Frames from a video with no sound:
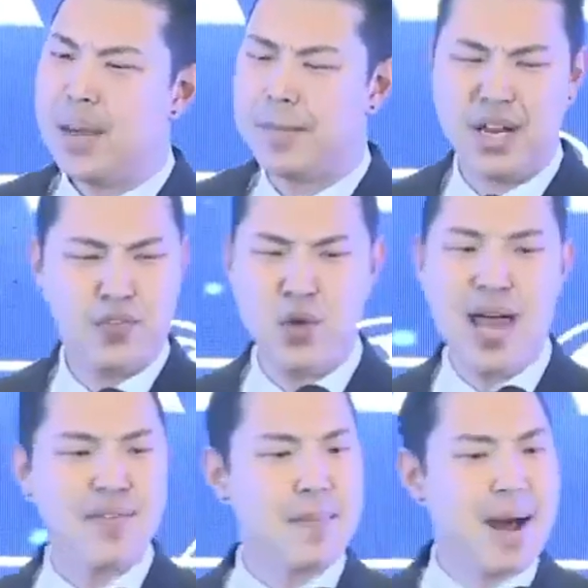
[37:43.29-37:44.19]
But if you
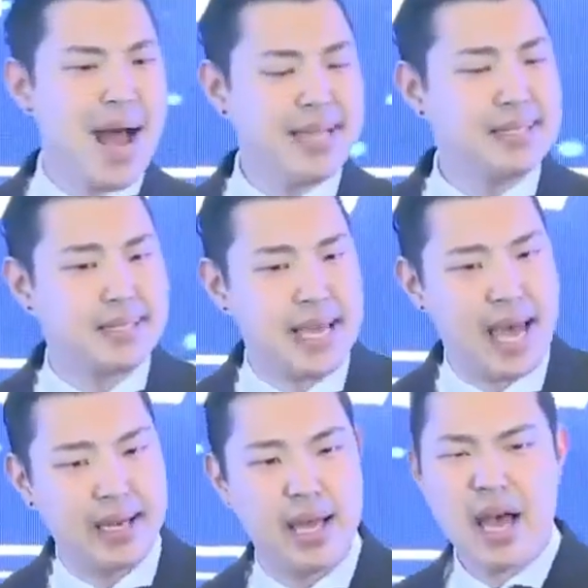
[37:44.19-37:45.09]
have a
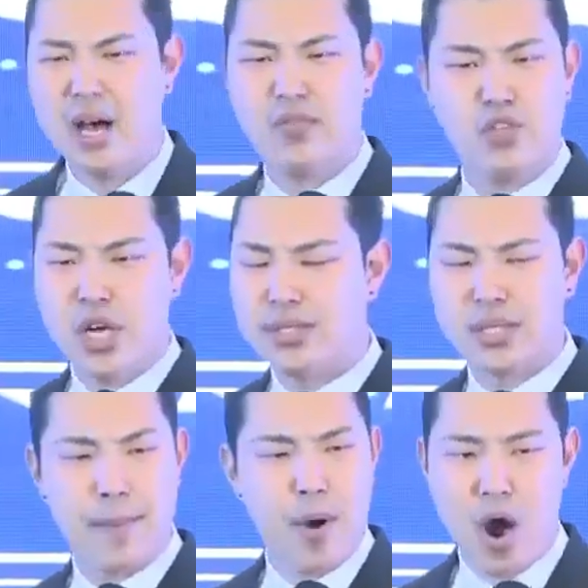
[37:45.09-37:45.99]
mindset of
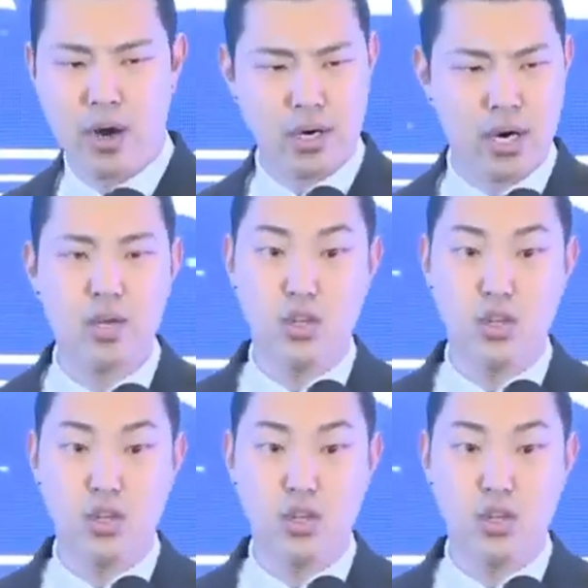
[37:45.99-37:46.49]
just a partner,